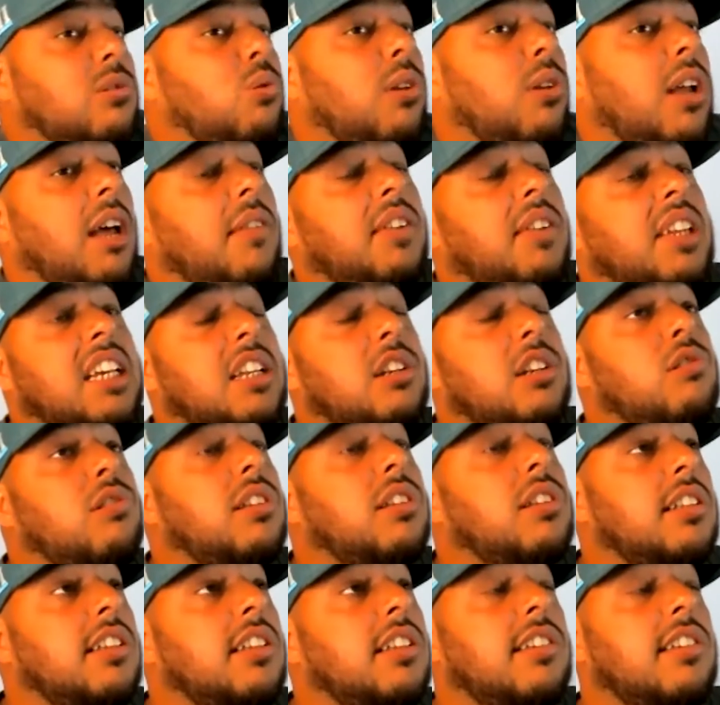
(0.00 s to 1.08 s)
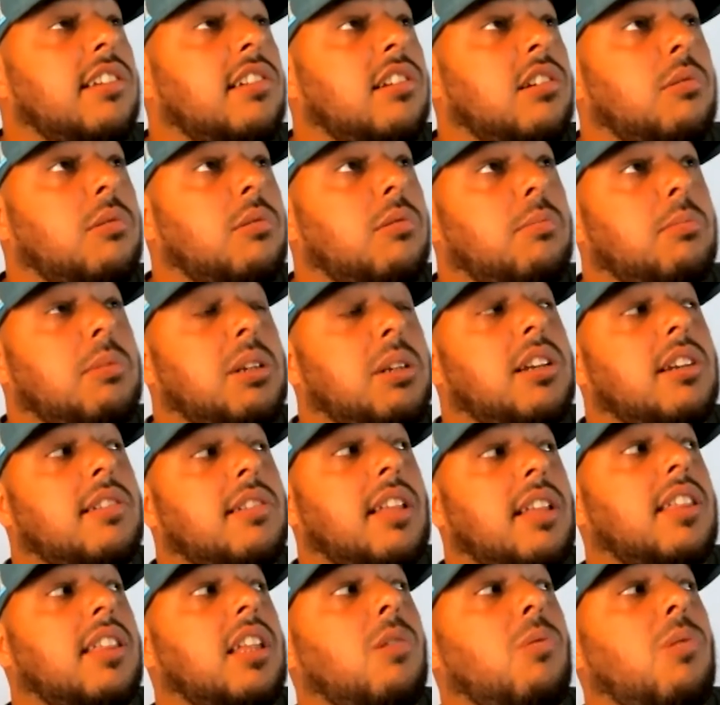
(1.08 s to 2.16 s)
going to have an interesting decision because I
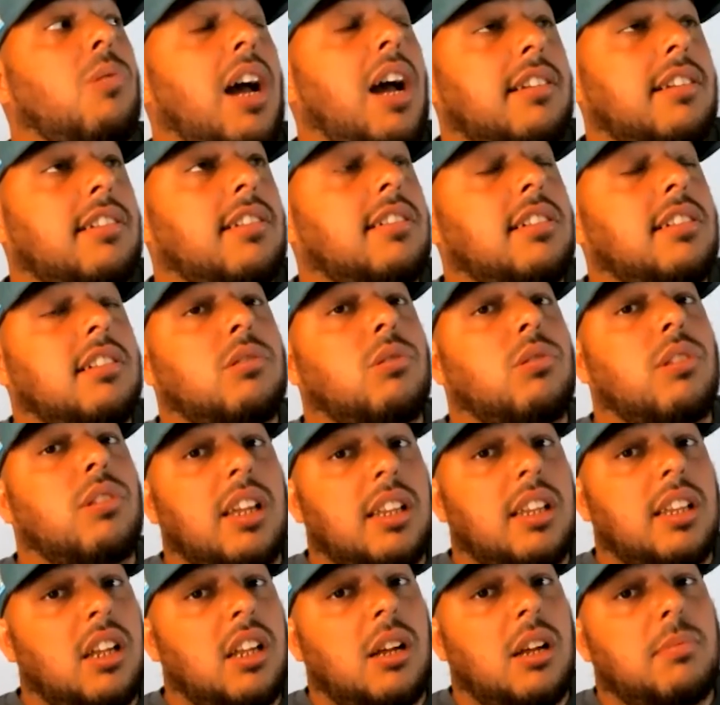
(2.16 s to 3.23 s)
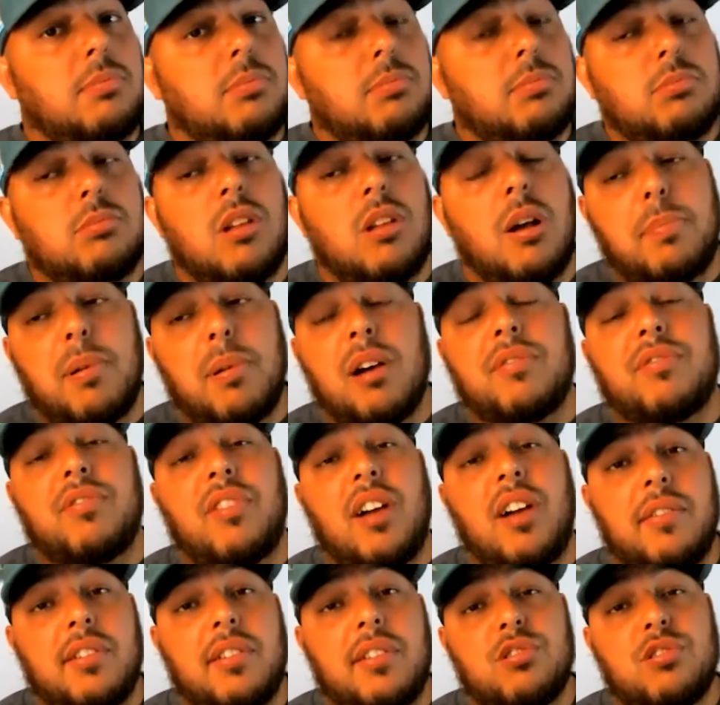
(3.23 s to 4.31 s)
think Washington's going to end up above
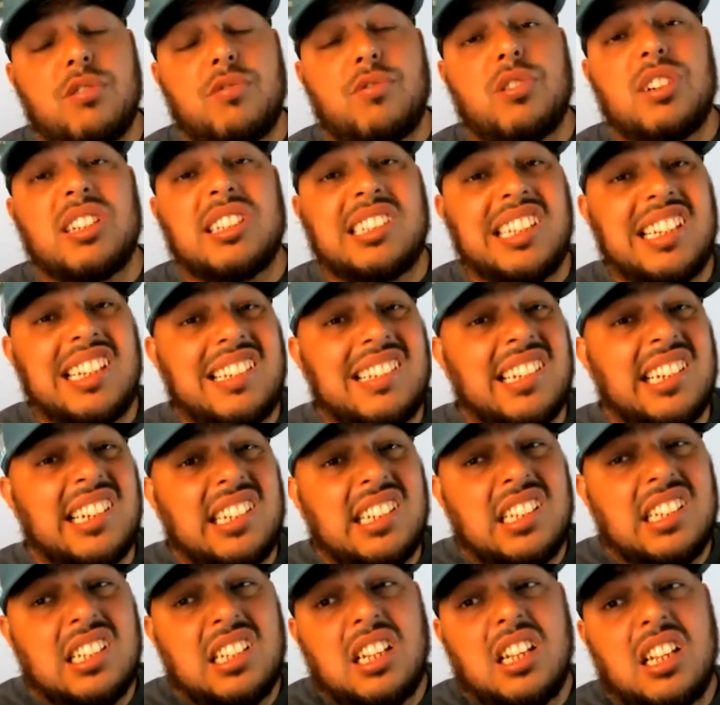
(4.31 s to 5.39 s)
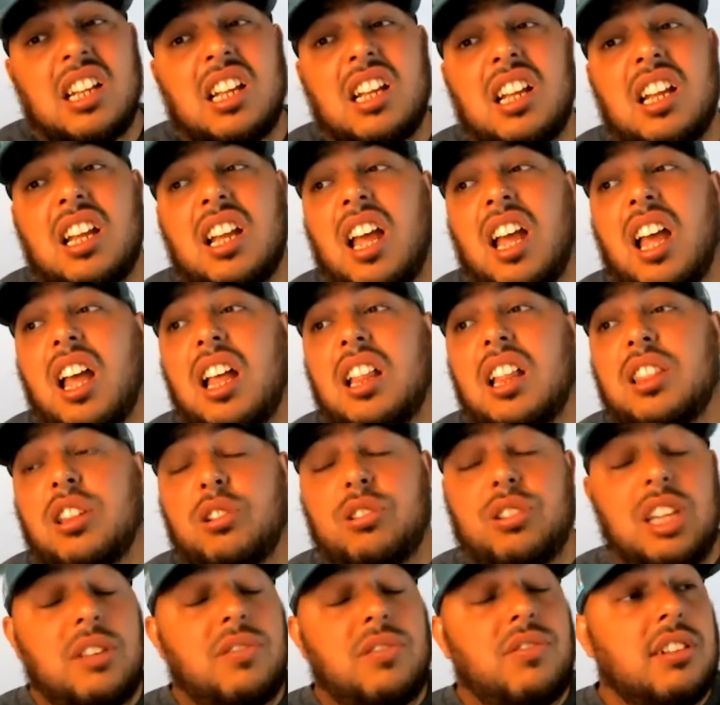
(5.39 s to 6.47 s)
500 for the season. Their
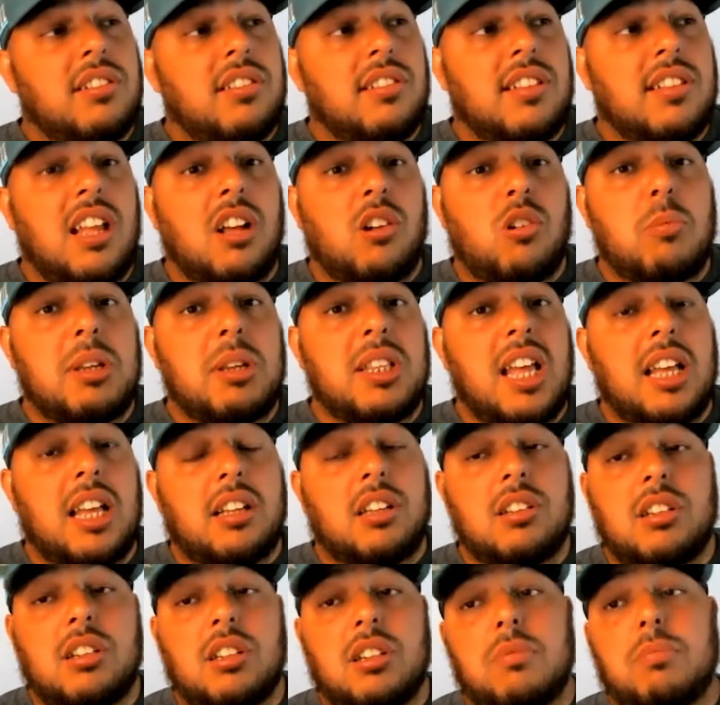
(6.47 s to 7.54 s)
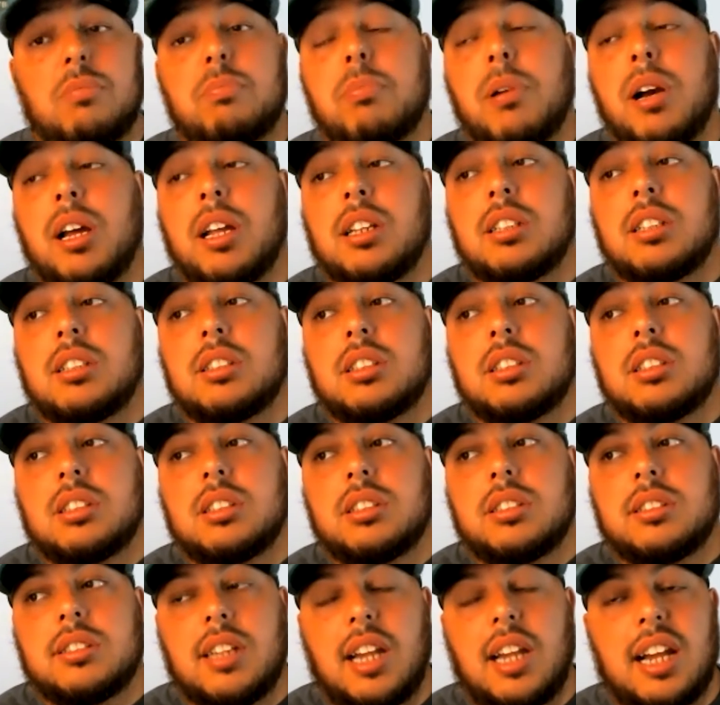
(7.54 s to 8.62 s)
defense is not going to be that good, but
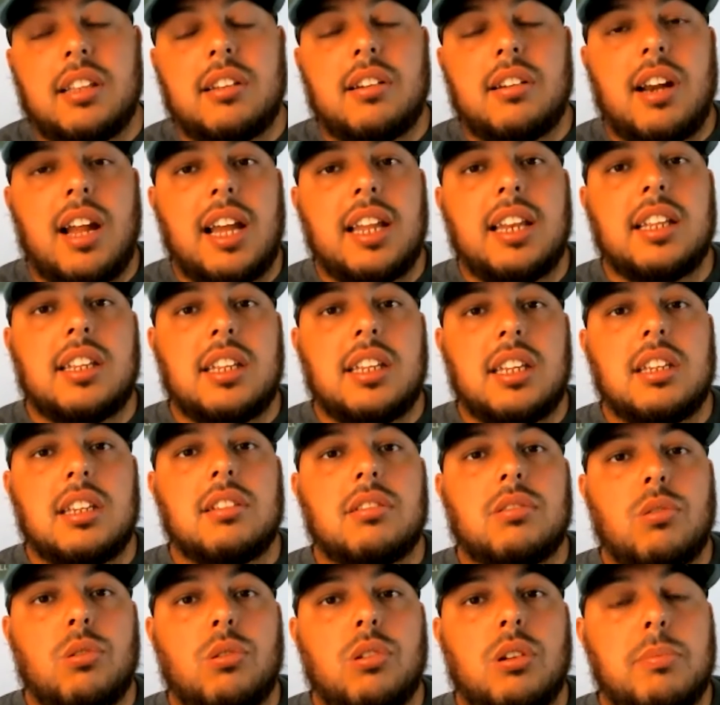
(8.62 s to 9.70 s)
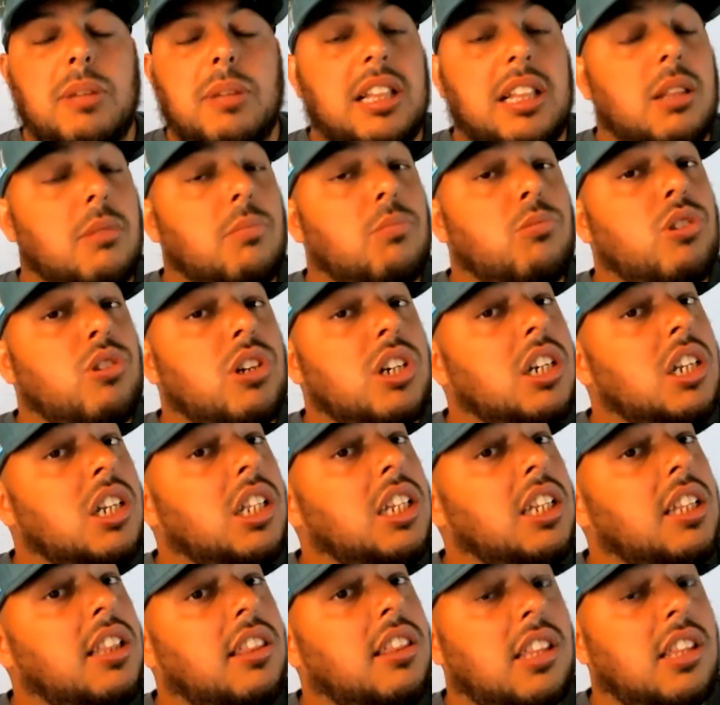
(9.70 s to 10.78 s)
Tyler Heineke is going to make them
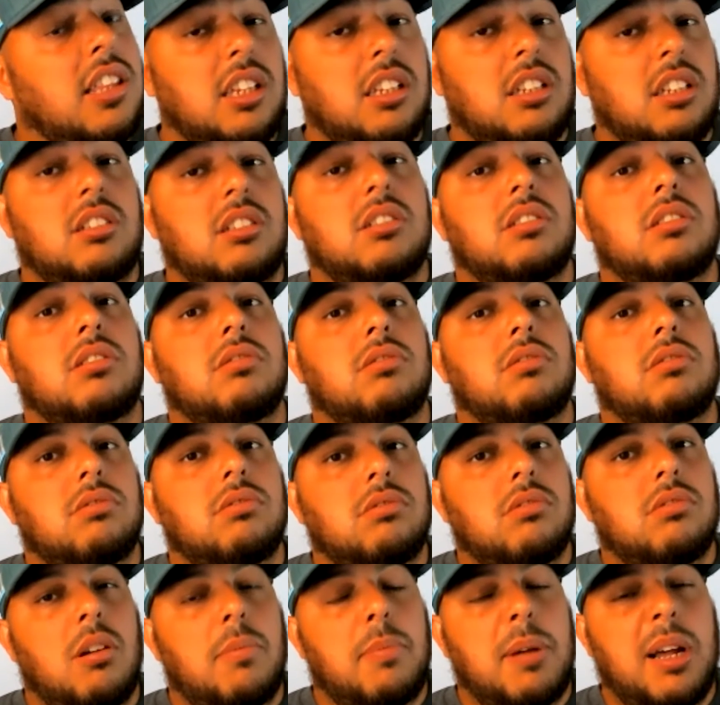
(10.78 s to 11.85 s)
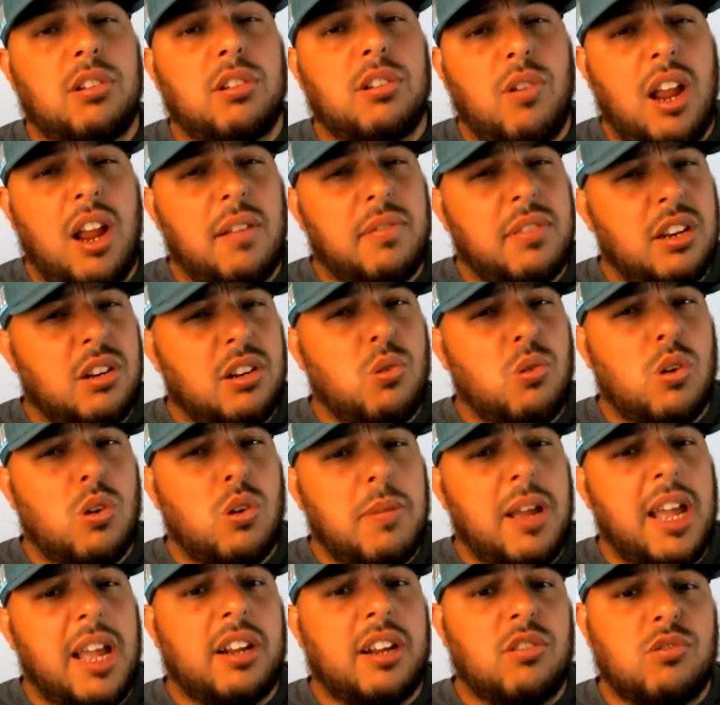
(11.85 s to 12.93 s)
really think about drafting a
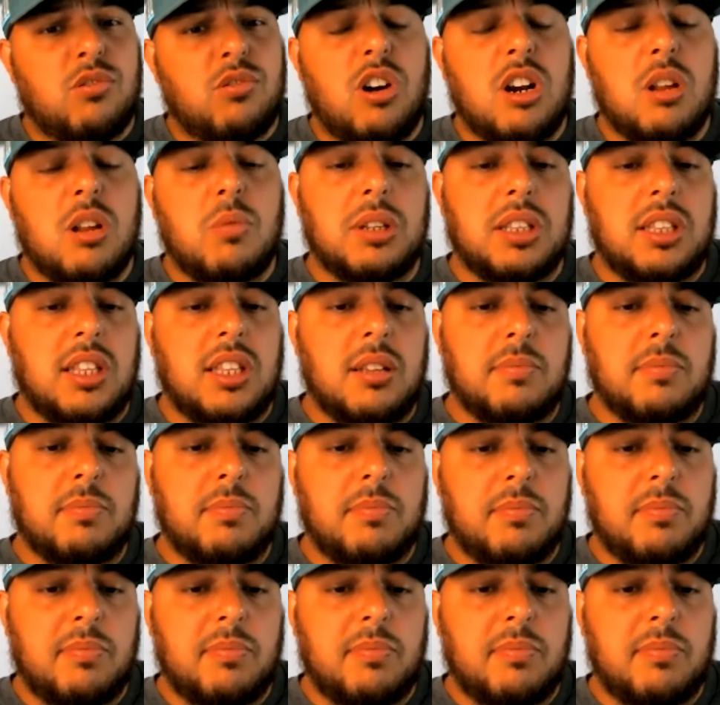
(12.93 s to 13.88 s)
quarterback or running with them.